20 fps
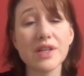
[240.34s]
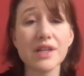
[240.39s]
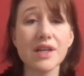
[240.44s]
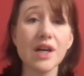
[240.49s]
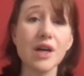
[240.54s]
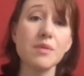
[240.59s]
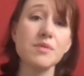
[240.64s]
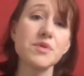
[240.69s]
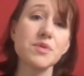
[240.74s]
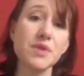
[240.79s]
and he
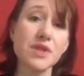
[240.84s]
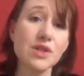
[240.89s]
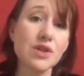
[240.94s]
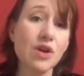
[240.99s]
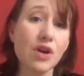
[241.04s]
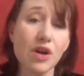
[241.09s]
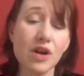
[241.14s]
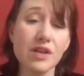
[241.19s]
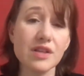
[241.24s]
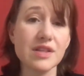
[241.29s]
comes when he's
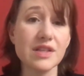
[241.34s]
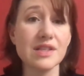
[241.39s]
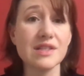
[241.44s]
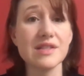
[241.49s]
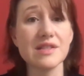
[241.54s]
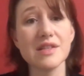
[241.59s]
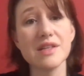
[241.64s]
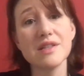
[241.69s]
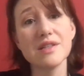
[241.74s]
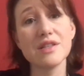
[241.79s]
called and he
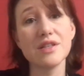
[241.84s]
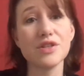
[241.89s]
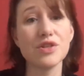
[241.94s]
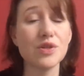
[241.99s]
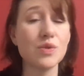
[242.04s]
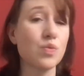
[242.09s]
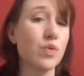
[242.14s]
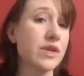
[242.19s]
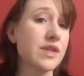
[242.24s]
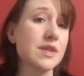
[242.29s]
sits and he
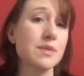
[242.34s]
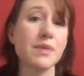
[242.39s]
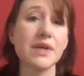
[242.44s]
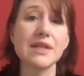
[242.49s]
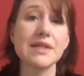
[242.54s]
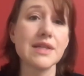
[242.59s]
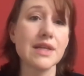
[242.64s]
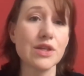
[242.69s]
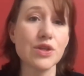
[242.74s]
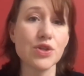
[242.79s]
just wants my
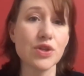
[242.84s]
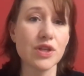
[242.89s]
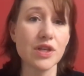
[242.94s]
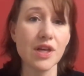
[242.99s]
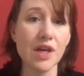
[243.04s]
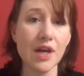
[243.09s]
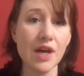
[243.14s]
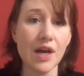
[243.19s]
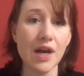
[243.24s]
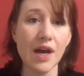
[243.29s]
attention.
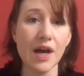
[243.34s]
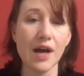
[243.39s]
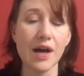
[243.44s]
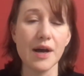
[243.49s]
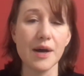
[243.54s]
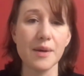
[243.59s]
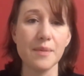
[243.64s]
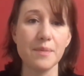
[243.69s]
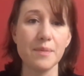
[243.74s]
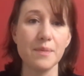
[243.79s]

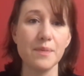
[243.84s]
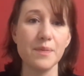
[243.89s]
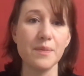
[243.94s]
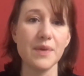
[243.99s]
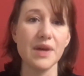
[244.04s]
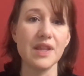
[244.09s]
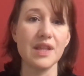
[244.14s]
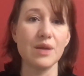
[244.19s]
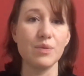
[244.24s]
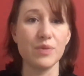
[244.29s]
And
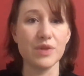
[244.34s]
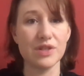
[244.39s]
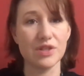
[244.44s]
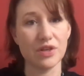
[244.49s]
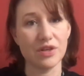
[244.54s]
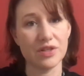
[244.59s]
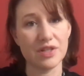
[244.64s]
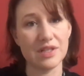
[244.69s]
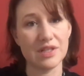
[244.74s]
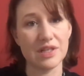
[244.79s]
then we
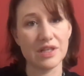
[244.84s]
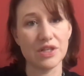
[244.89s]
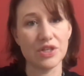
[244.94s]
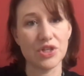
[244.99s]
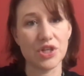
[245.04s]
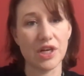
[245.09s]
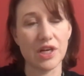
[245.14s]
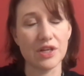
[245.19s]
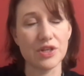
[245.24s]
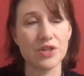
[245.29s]
start to see a
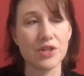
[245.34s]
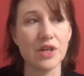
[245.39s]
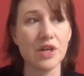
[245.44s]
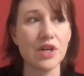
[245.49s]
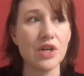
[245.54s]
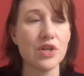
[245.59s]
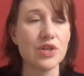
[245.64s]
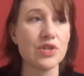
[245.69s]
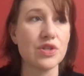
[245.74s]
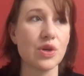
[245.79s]
change.
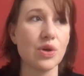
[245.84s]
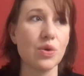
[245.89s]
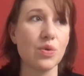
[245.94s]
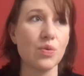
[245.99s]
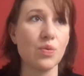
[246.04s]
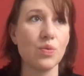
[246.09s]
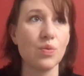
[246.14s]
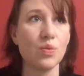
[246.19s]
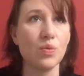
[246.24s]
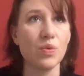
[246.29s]

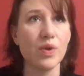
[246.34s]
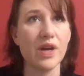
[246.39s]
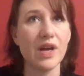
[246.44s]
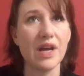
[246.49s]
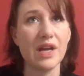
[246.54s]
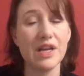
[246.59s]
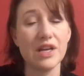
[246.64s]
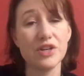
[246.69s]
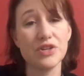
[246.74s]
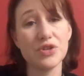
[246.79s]
So,
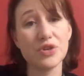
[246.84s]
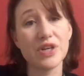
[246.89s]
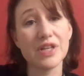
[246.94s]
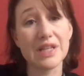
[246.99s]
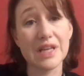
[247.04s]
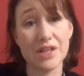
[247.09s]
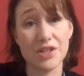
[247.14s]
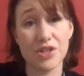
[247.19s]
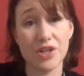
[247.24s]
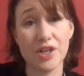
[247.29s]
and during
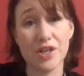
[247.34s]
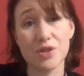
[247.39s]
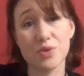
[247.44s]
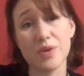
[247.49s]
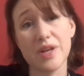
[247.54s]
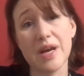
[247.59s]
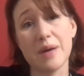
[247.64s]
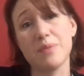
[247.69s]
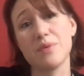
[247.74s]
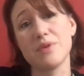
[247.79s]
that change,
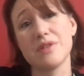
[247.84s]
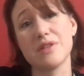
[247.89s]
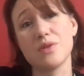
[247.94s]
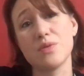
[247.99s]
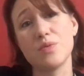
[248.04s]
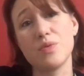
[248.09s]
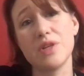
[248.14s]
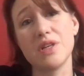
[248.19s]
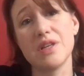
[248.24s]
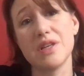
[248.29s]
what happens is
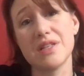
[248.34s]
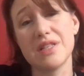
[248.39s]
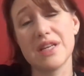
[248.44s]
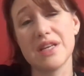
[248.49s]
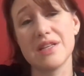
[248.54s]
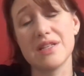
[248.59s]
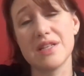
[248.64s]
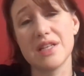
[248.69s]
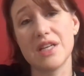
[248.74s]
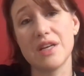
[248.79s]
we
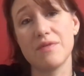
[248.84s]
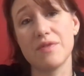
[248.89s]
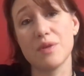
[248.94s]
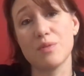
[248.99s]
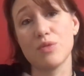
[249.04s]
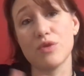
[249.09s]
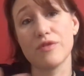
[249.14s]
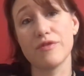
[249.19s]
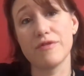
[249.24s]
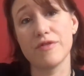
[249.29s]
tend to give them
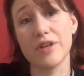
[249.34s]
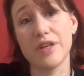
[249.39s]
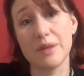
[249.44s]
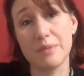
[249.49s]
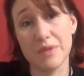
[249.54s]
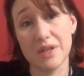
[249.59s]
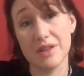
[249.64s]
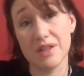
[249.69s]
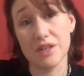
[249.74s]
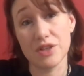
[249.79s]
more freedom
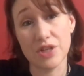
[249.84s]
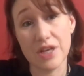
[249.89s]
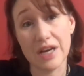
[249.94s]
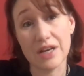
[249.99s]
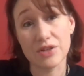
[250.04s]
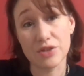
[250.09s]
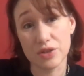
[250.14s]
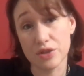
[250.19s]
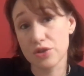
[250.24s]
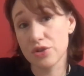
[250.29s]
that they
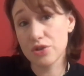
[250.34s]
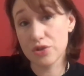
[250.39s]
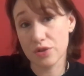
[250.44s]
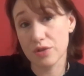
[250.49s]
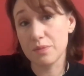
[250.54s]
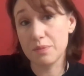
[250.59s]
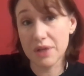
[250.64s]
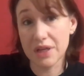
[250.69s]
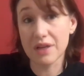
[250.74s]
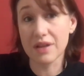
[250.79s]
actually
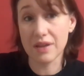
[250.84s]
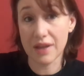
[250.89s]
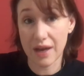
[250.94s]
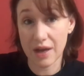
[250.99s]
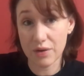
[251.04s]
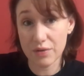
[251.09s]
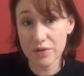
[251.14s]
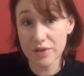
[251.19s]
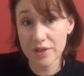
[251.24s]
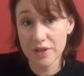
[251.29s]
should be
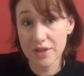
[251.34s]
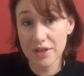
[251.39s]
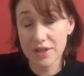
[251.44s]
allowed,